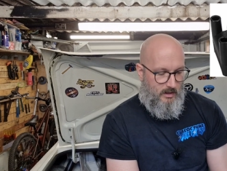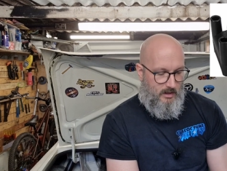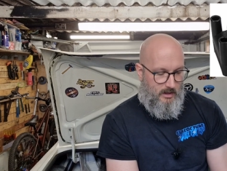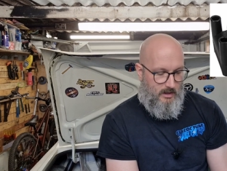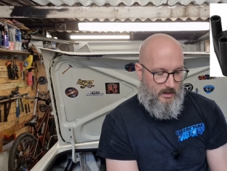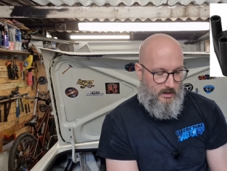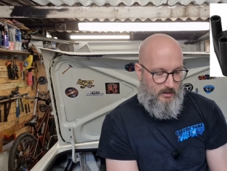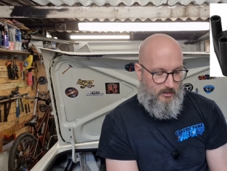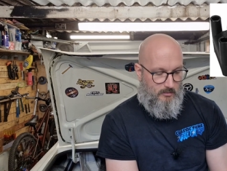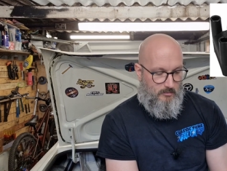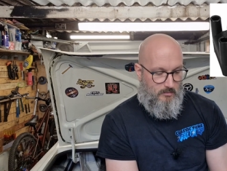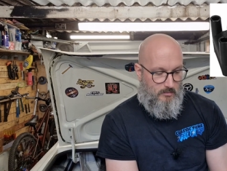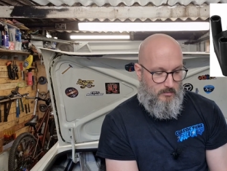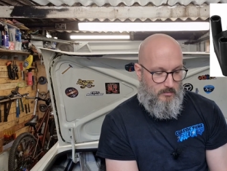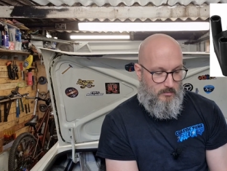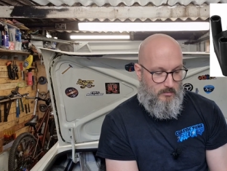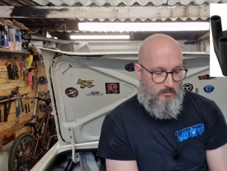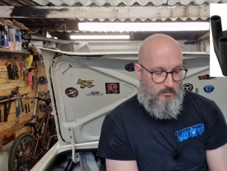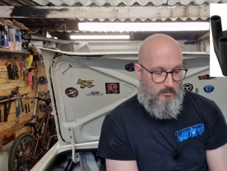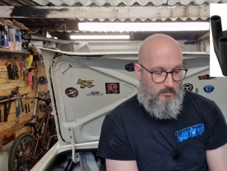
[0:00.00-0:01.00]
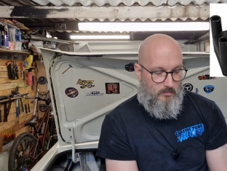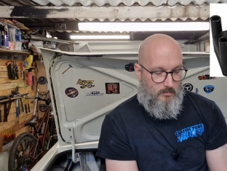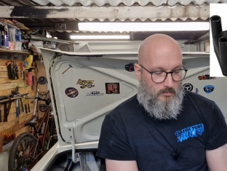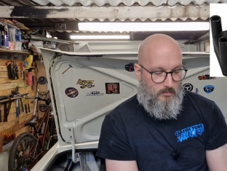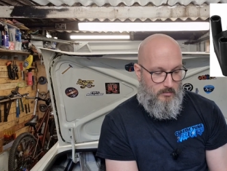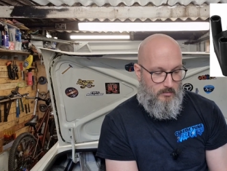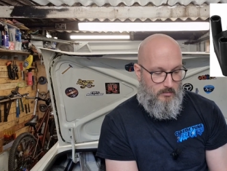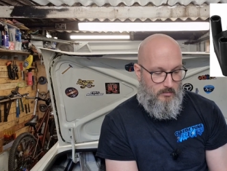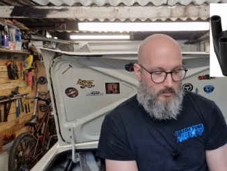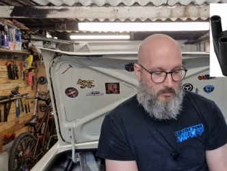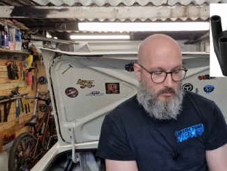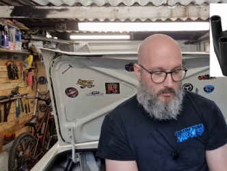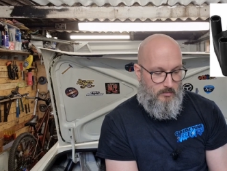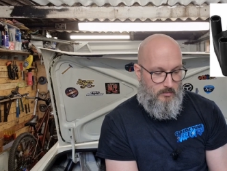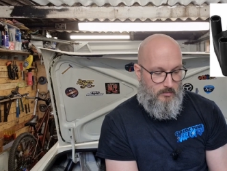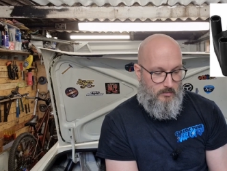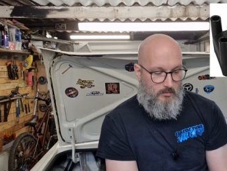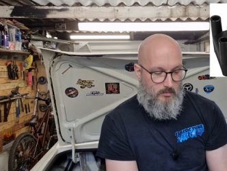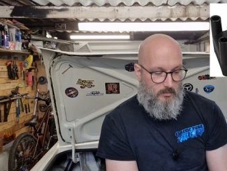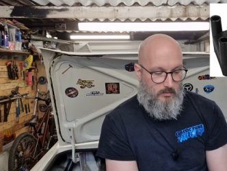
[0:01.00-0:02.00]
Um,
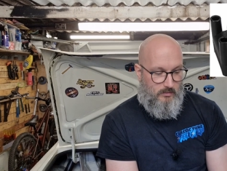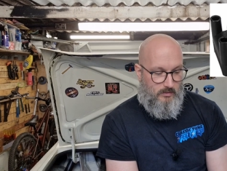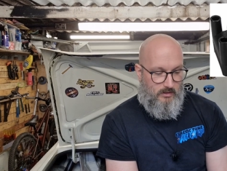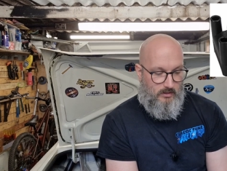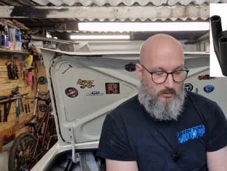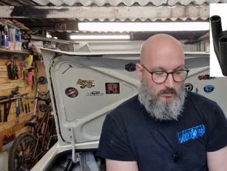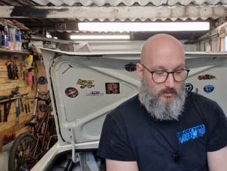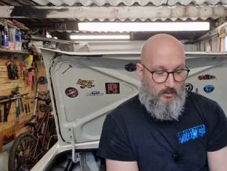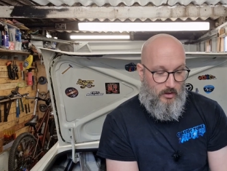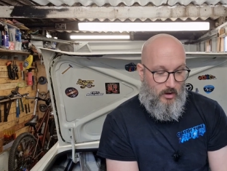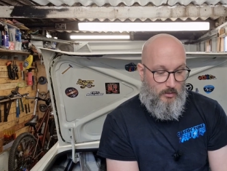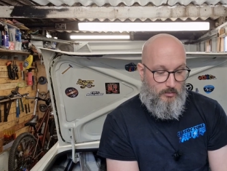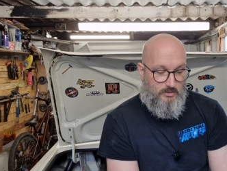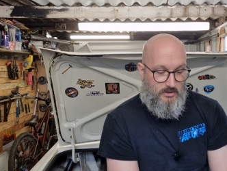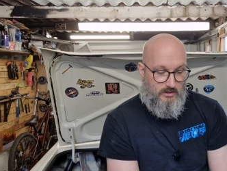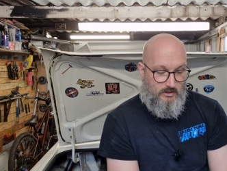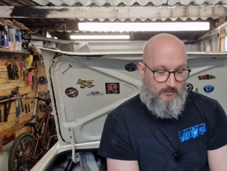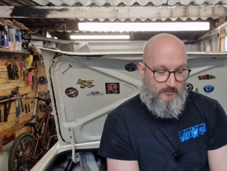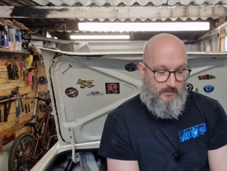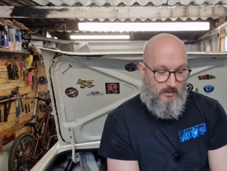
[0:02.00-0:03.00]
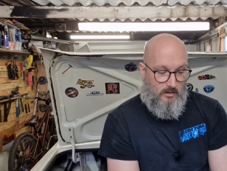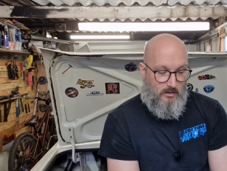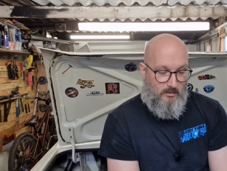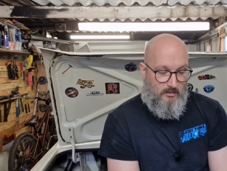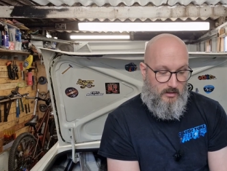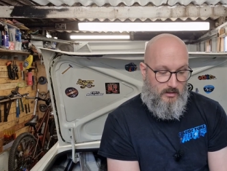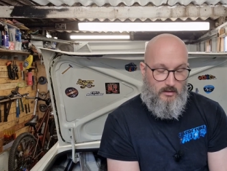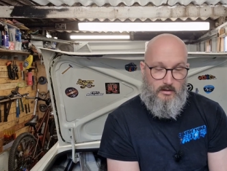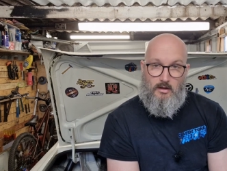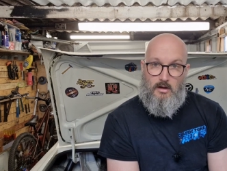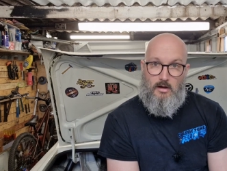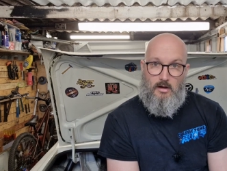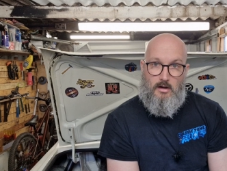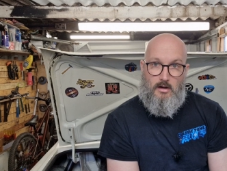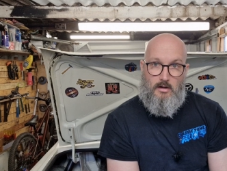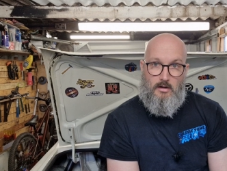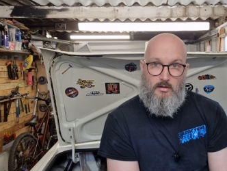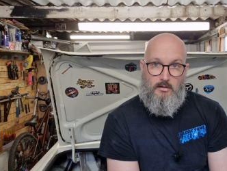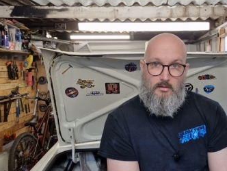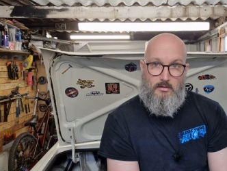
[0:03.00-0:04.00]
the other option I've got
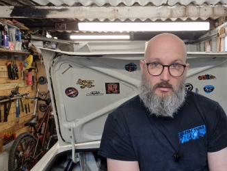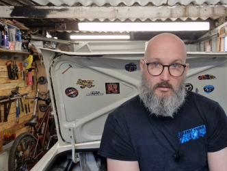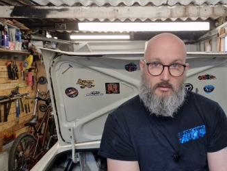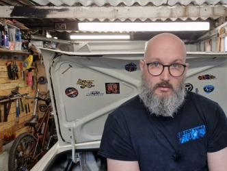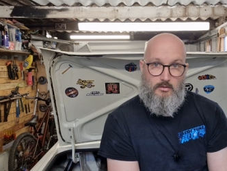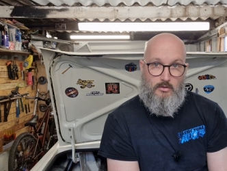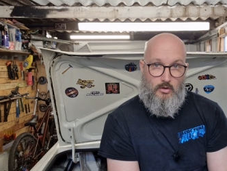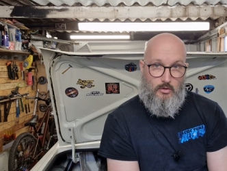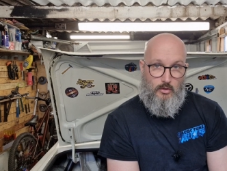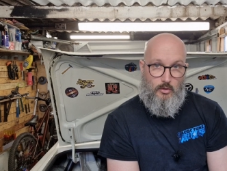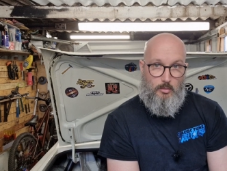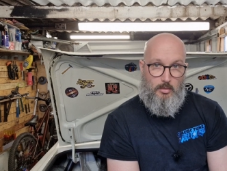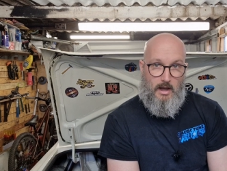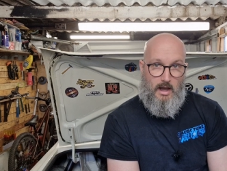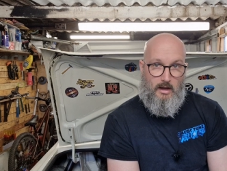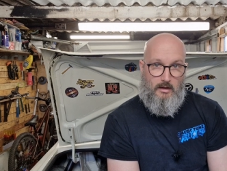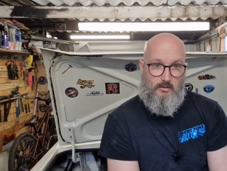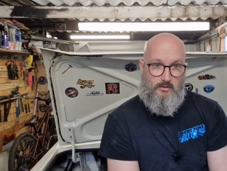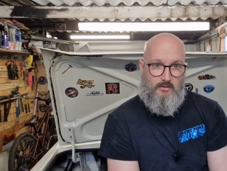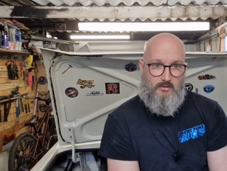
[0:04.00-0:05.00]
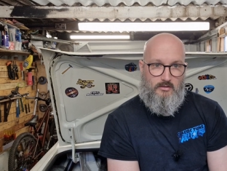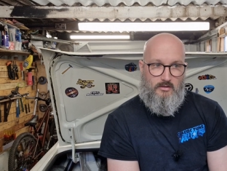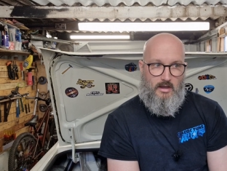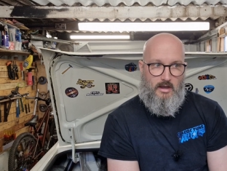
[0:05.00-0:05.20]
are coil packs.